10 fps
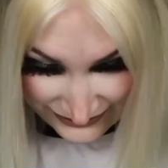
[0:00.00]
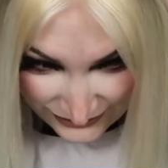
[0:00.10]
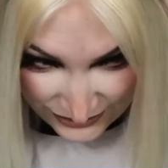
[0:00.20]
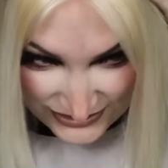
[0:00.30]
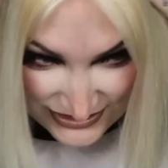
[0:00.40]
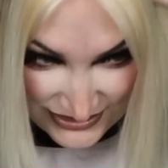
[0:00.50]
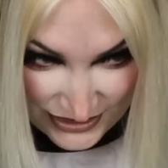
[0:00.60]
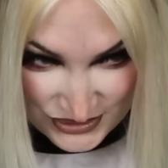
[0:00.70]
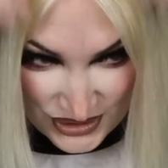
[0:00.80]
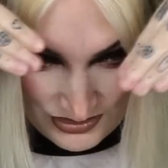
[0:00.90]
there is
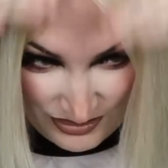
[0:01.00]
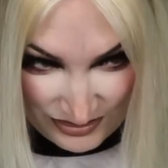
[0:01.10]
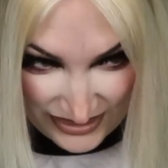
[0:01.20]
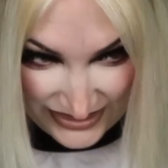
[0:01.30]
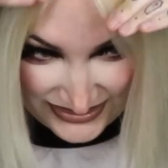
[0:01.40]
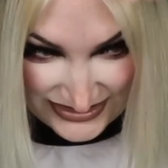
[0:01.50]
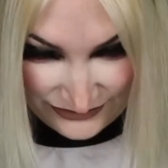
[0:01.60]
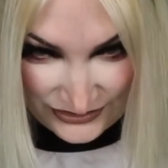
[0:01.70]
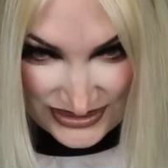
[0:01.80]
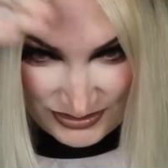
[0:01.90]
such a big
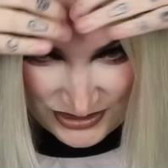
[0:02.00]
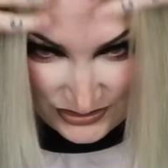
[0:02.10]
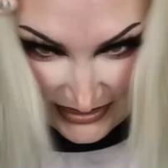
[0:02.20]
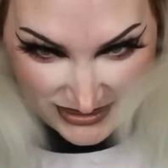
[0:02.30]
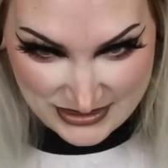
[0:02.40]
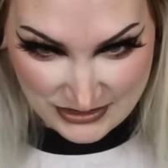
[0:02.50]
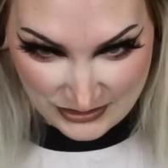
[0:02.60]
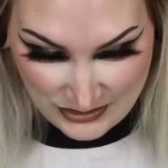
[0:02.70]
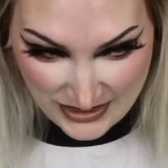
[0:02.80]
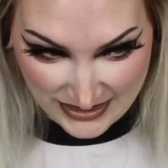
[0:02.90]
difference between the
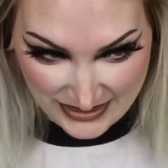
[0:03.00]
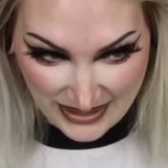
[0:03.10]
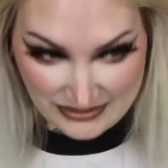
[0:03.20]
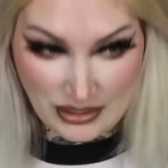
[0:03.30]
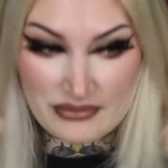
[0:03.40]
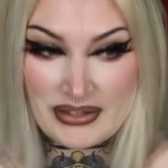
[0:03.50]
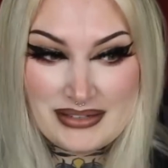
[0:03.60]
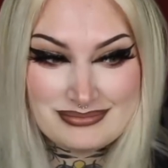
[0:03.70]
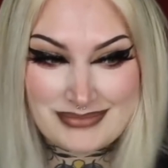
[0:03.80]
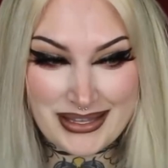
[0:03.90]
two and I love
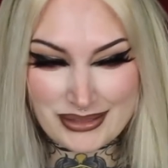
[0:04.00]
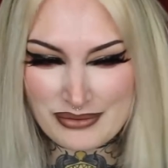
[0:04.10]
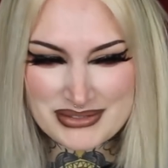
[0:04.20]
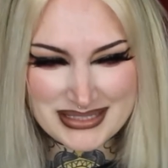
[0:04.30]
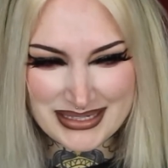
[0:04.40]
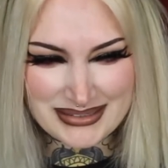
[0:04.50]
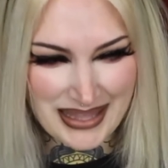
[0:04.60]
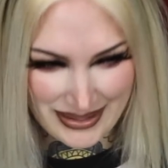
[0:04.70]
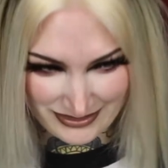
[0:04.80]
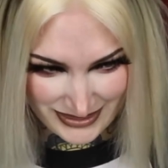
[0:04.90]
it. I love seeing
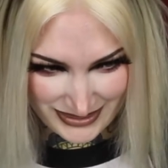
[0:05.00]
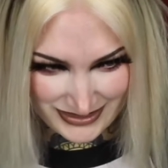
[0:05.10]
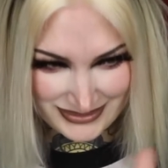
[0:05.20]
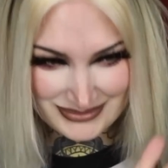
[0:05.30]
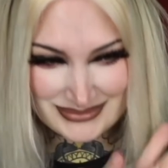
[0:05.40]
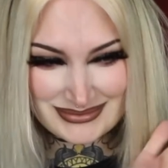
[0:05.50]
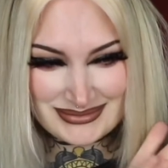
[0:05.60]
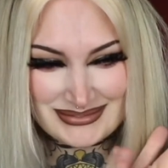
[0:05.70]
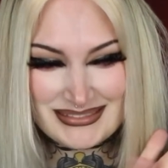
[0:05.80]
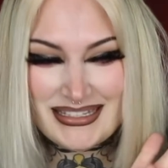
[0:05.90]
that. Like,
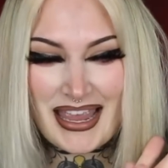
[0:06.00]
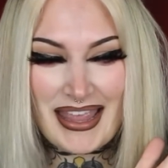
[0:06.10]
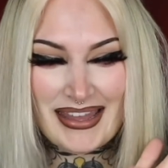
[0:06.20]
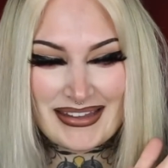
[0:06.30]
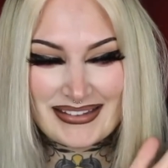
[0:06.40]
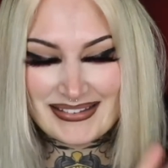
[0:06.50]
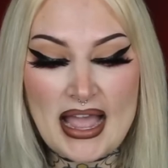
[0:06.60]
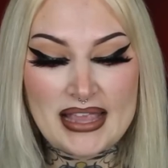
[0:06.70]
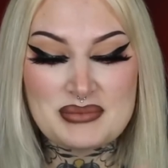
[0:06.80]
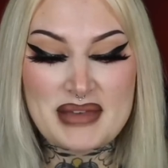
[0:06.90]
yay!
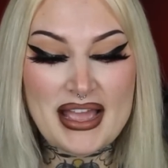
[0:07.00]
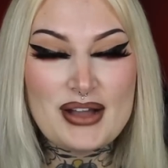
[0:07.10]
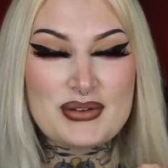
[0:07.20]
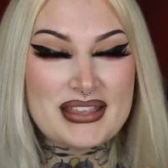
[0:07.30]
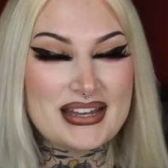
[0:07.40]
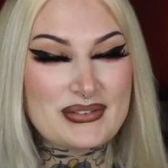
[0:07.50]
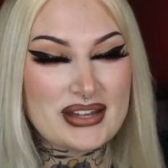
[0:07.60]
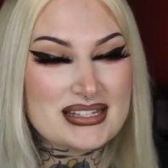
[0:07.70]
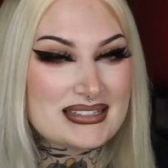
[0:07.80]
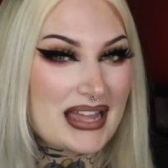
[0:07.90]
I'm now getting
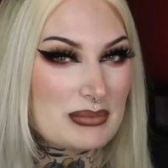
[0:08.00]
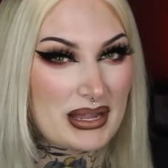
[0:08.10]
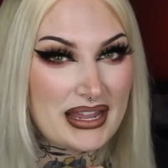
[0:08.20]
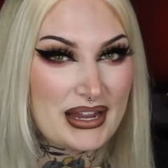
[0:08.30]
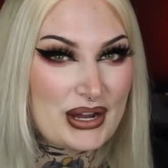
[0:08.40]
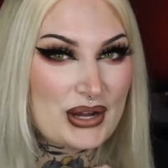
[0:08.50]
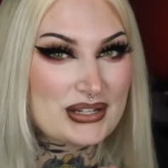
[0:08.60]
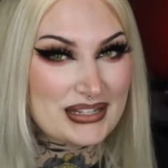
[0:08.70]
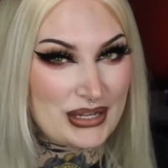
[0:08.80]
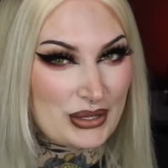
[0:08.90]
ready to dye my hair
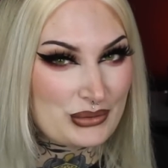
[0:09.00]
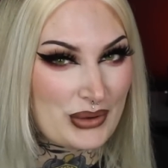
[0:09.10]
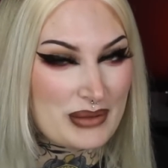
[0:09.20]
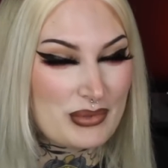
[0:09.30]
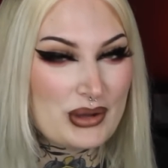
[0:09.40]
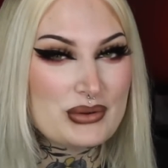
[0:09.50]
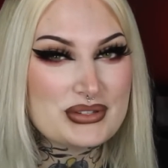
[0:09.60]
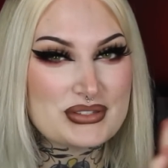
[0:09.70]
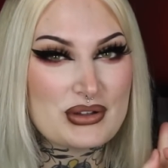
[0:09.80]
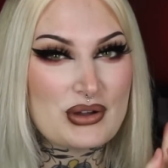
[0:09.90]
neon rainbow,
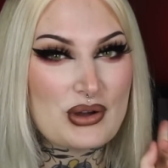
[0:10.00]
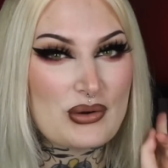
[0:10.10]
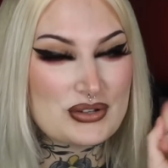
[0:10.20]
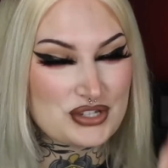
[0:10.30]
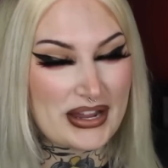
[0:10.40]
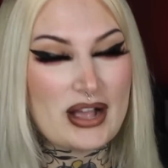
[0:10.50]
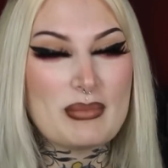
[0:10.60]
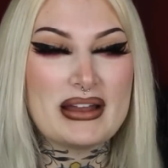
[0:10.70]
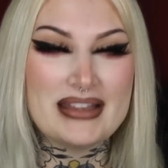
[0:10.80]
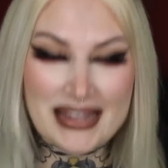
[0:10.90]
so check out
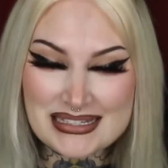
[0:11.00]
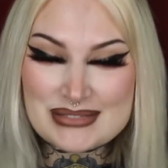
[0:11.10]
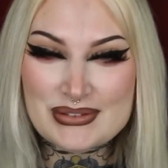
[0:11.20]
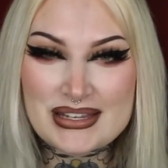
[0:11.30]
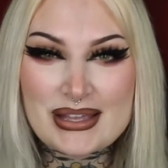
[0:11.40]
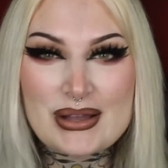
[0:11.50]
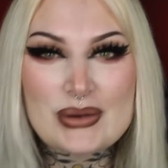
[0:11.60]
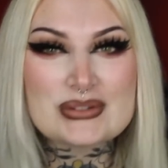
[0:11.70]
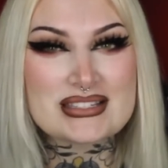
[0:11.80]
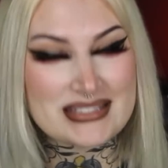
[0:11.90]
my next
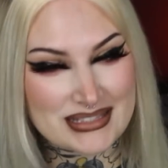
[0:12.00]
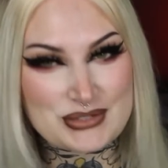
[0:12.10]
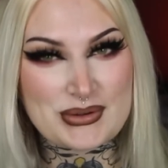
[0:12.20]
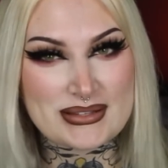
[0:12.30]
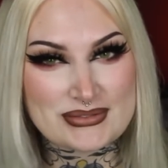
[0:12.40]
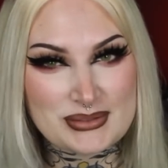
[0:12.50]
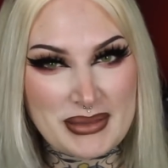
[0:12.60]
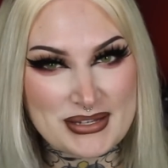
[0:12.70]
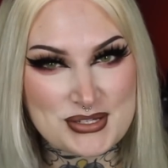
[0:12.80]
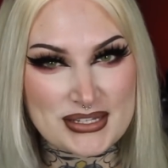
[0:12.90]
video to see the
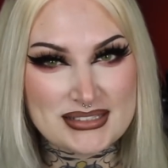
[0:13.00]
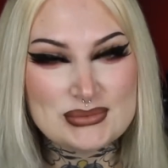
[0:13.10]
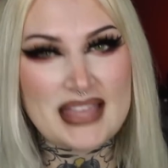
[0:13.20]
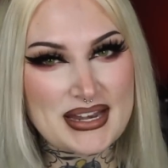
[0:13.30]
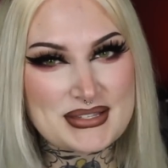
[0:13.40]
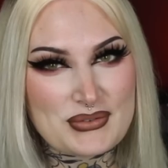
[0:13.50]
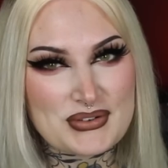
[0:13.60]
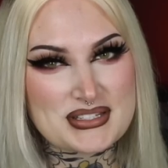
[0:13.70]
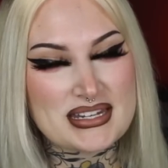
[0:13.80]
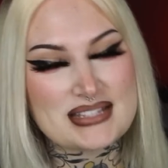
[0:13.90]
transformation. That
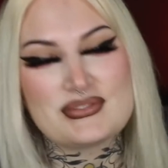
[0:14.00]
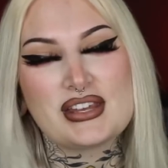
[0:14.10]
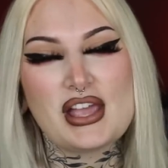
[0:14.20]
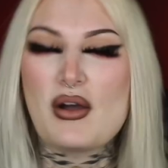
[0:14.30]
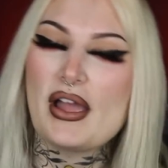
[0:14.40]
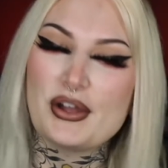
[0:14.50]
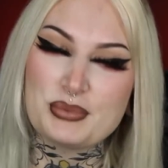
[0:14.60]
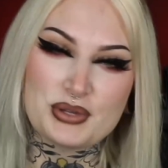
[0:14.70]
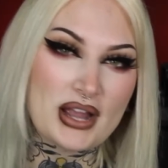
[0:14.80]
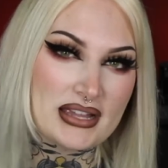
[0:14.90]
for today's video. I
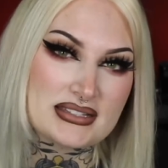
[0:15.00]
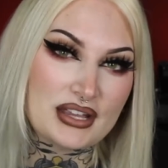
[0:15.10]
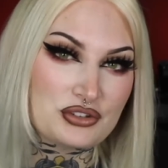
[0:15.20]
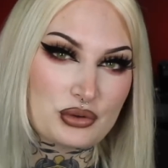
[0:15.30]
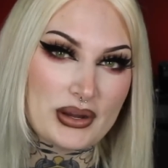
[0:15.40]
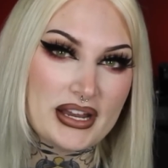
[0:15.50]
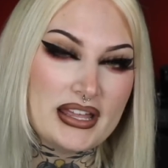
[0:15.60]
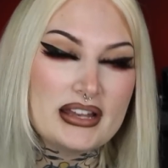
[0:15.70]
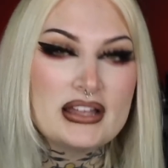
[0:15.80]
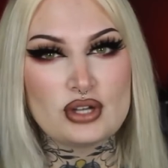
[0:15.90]
hope you guys enjoyed
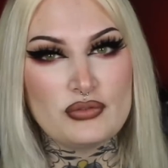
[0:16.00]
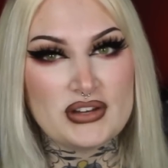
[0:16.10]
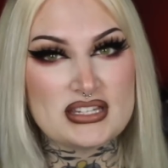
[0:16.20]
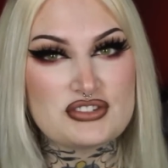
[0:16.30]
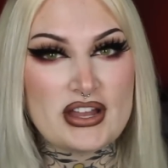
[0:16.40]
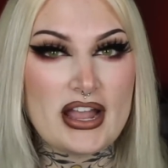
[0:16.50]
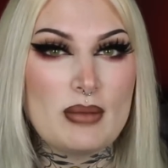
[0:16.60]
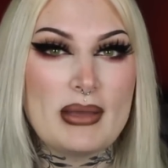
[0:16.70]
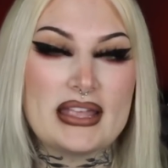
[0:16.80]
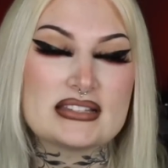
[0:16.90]
it. Don't forget to check
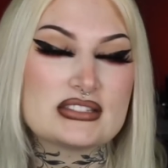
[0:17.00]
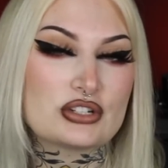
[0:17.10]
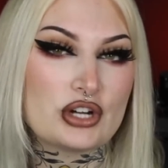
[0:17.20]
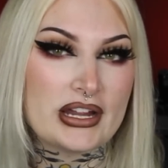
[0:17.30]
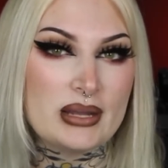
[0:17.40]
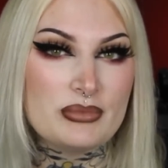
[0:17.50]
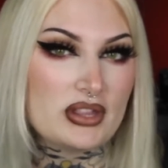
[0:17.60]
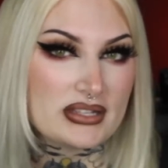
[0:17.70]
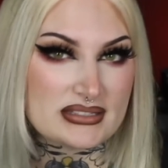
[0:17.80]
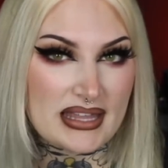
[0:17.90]
out my Instagram. The
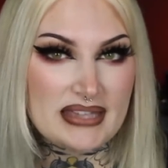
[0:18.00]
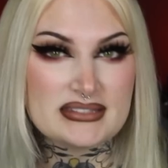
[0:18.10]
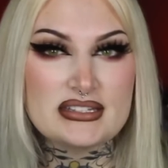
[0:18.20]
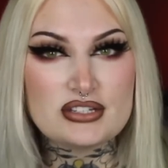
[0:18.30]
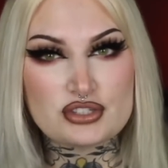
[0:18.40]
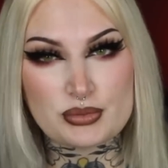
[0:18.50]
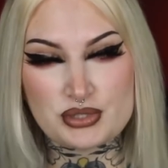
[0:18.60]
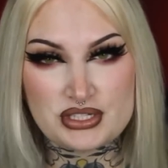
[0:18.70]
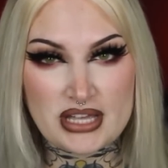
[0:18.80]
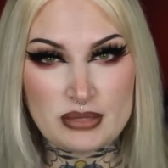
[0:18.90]
link to that is in the
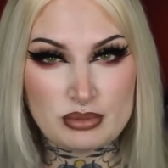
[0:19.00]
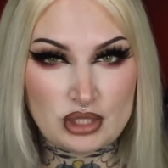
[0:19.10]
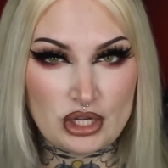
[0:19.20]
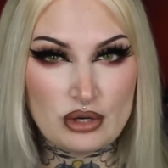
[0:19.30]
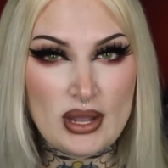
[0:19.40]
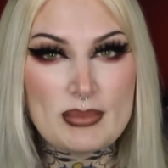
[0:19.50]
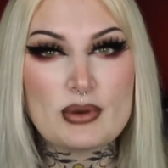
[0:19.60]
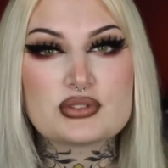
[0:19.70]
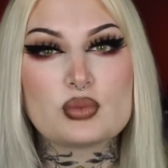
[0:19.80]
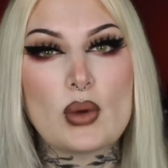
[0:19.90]
description down below. I
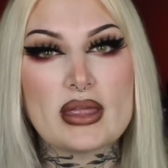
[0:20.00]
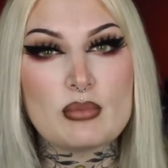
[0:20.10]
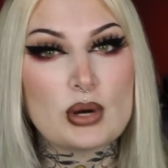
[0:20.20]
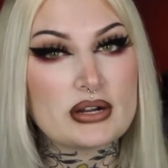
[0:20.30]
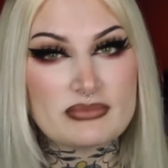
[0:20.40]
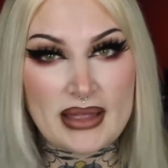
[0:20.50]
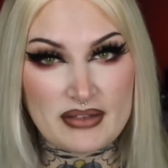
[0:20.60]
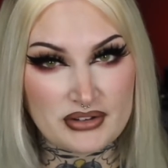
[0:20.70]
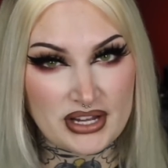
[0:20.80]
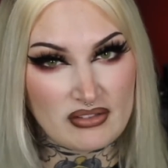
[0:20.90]
post way more of my
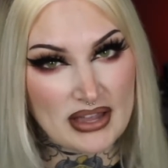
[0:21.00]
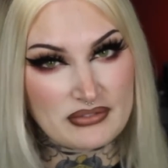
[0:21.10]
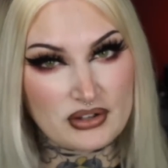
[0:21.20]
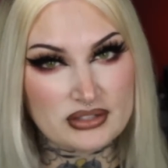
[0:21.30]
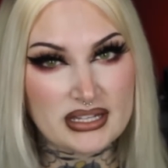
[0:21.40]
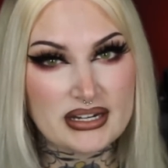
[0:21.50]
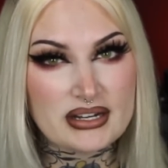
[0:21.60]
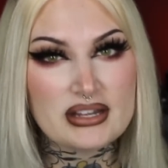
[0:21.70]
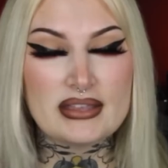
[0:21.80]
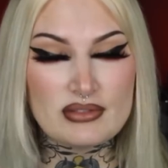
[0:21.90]
everyday life on
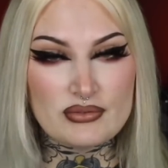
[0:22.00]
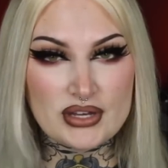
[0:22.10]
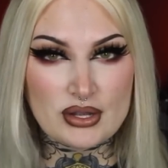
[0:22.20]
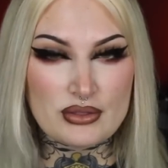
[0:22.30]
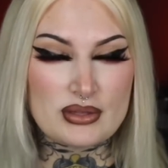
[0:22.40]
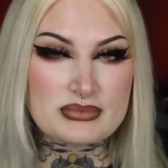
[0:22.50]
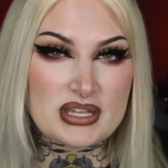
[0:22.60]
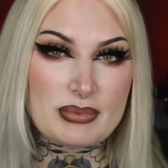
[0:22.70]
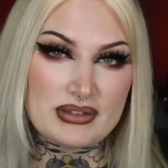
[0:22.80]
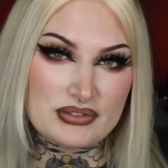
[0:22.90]
there. Give the video a thumbs
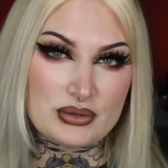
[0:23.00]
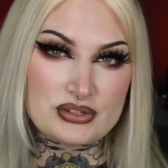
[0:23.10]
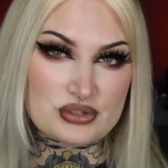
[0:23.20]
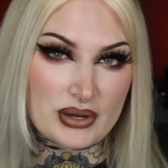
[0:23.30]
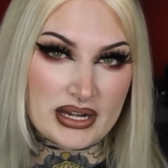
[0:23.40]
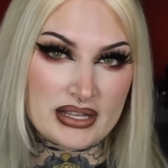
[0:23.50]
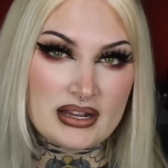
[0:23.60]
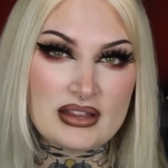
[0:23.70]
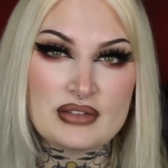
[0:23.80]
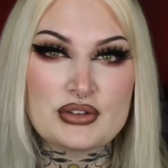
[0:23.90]
up if you enjoyed
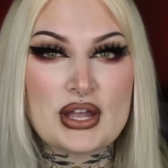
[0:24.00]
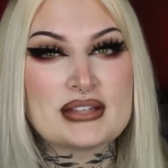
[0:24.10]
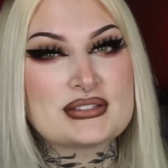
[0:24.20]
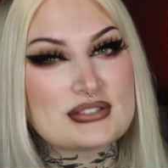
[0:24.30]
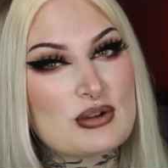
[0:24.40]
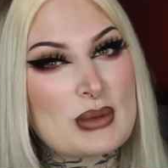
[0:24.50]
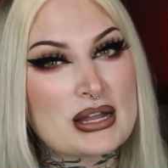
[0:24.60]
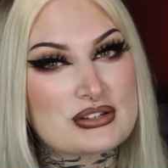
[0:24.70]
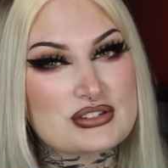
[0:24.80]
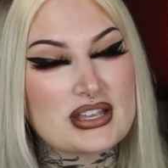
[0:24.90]
it. I love you guys so
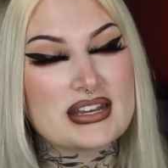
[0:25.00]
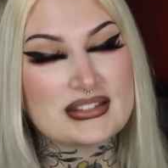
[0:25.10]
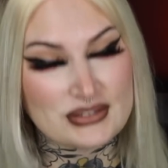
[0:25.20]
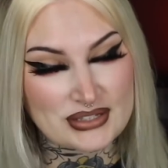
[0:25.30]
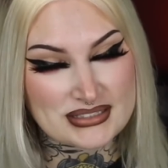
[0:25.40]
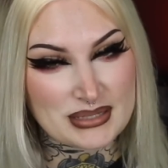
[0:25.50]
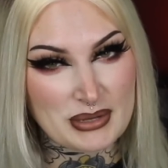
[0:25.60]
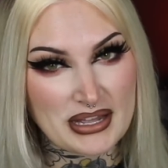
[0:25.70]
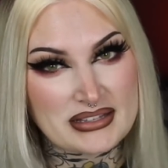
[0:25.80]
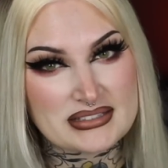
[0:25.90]
much, and until next time,
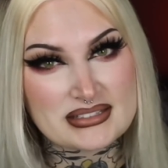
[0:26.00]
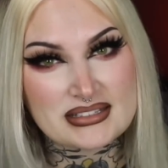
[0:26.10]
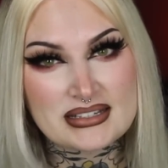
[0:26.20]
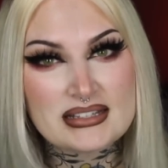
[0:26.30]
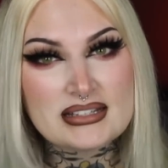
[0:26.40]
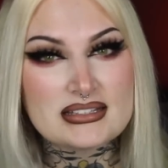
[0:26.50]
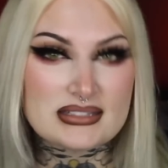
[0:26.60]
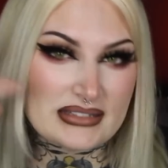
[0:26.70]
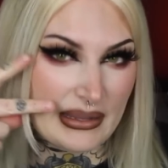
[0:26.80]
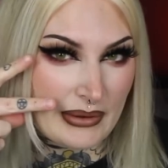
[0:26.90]
guys,
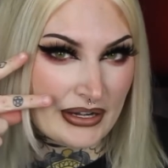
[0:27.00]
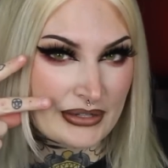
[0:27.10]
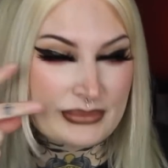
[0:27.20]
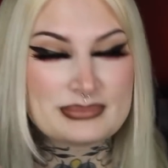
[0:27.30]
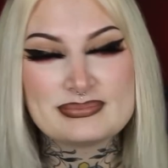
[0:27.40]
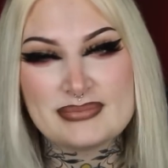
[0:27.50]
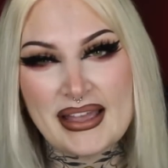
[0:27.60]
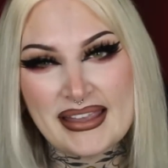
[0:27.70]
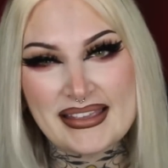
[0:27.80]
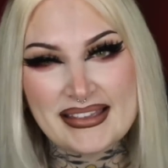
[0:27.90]
stay weird. Bye.